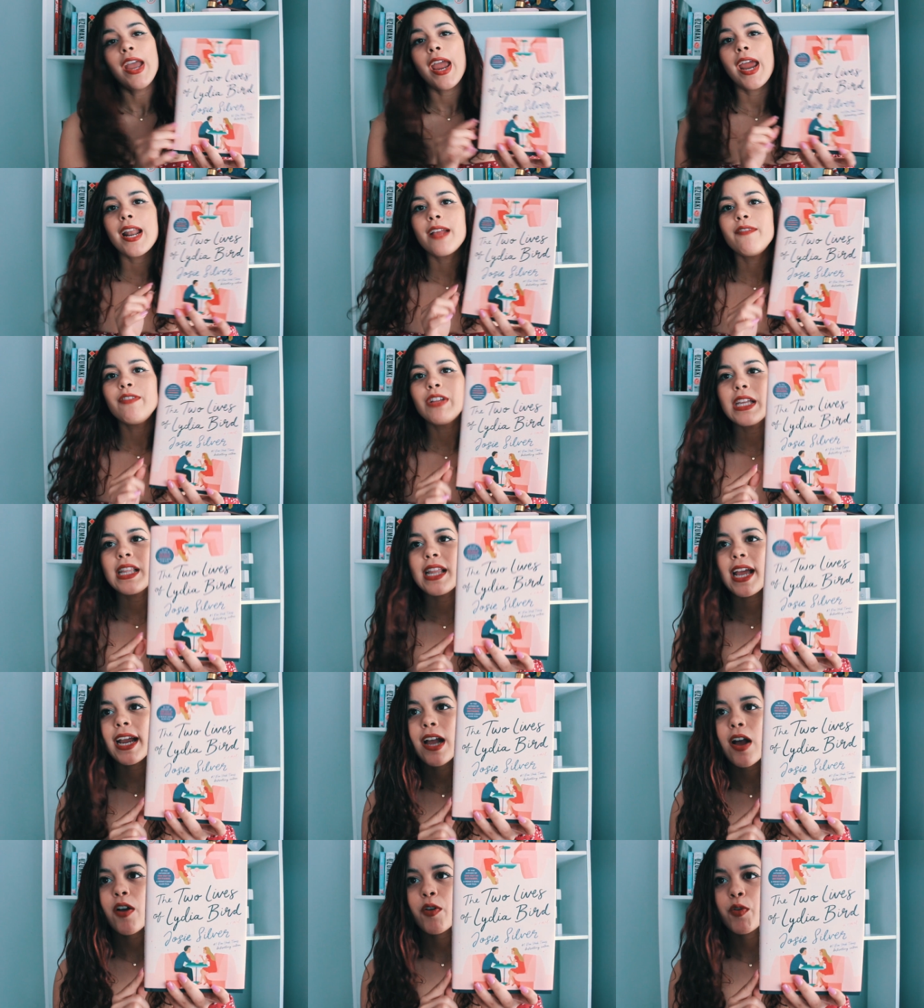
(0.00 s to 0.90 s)
And I really
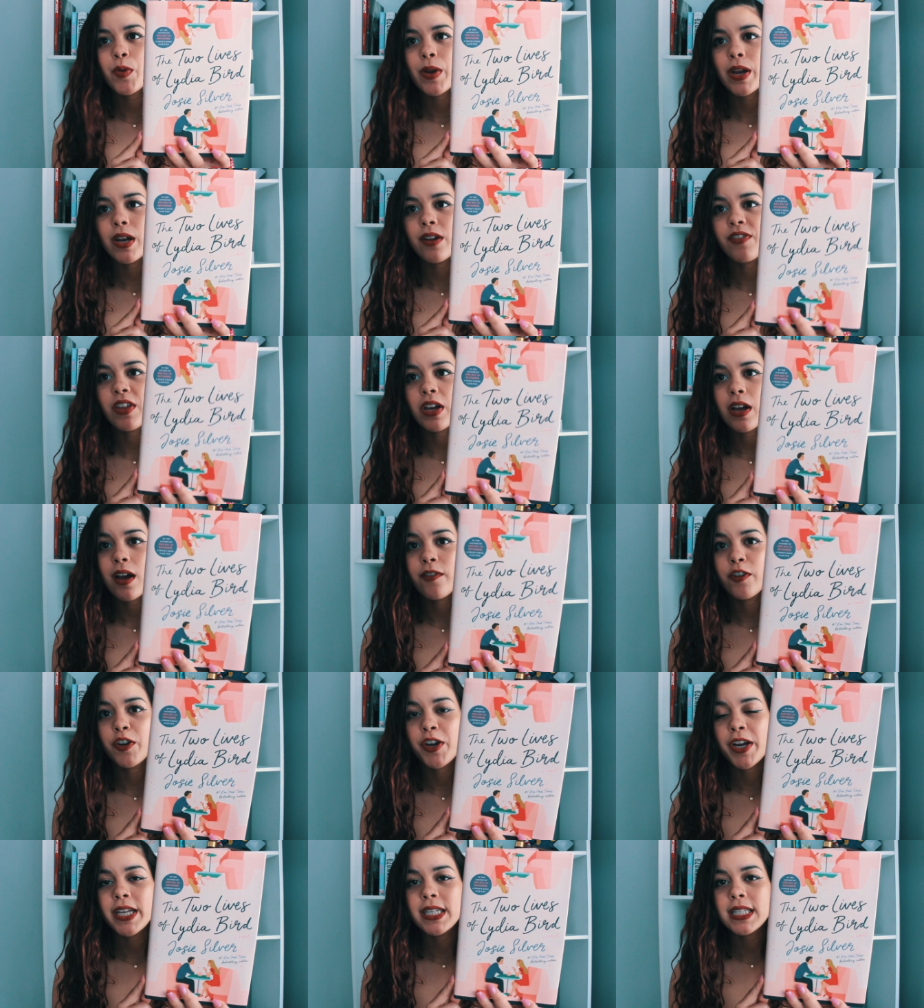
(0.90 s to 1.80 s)
like how creative the
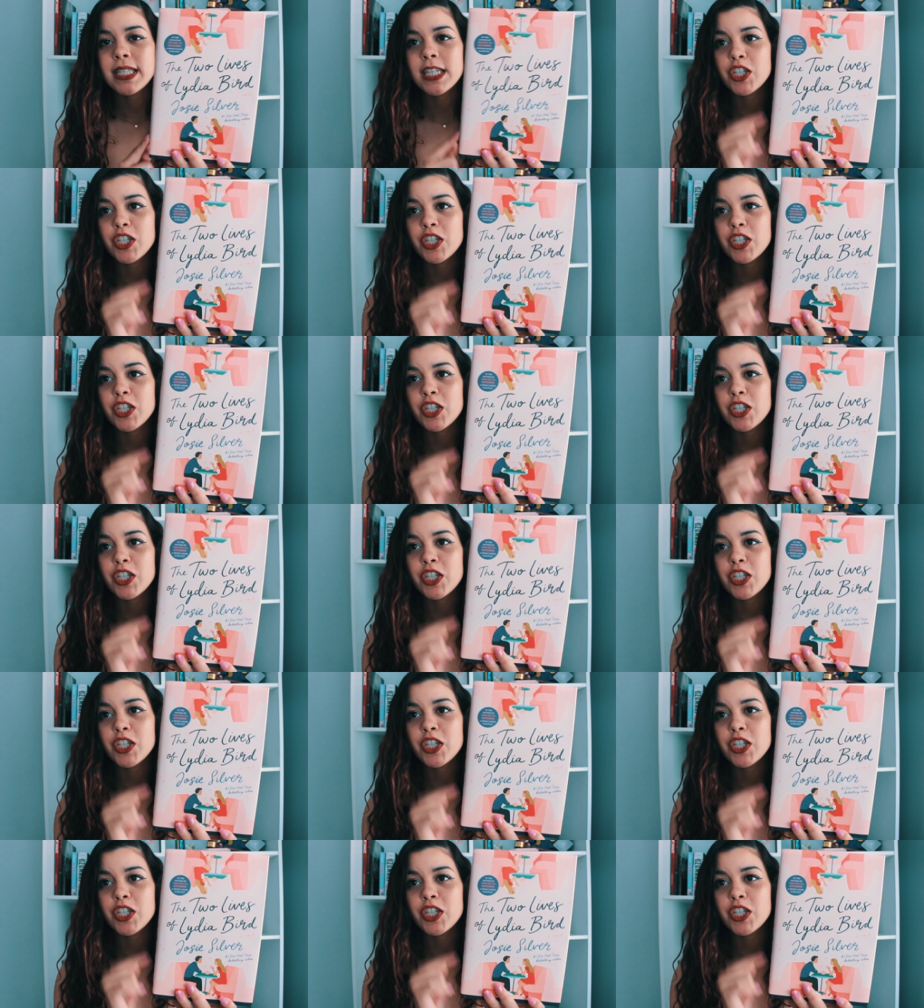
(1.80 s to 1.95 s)
cover is.